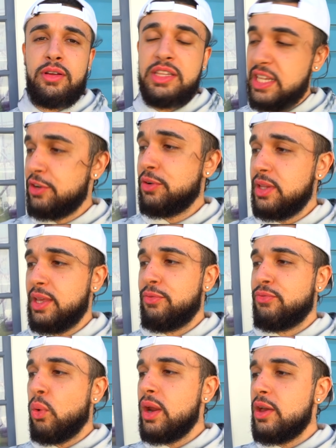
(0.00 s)
Literally,
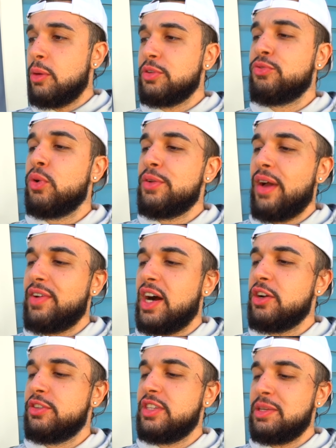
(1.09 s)
40, almost
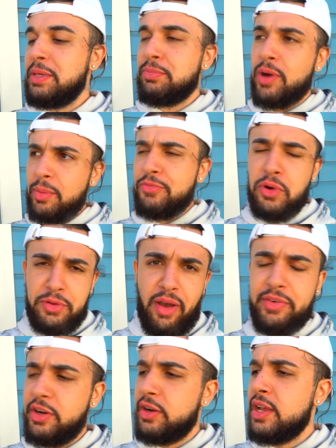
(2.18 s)
4,500 CP, probably
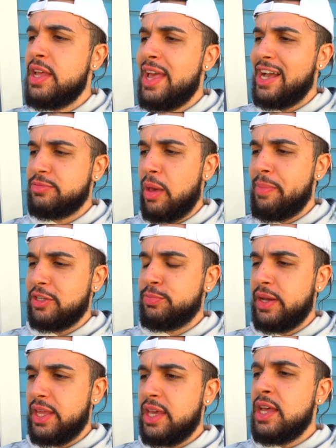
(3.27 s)
4,500 as my best
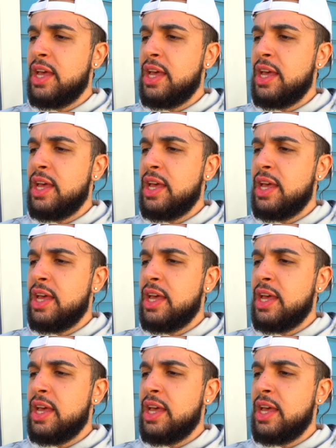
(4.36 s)
buddy.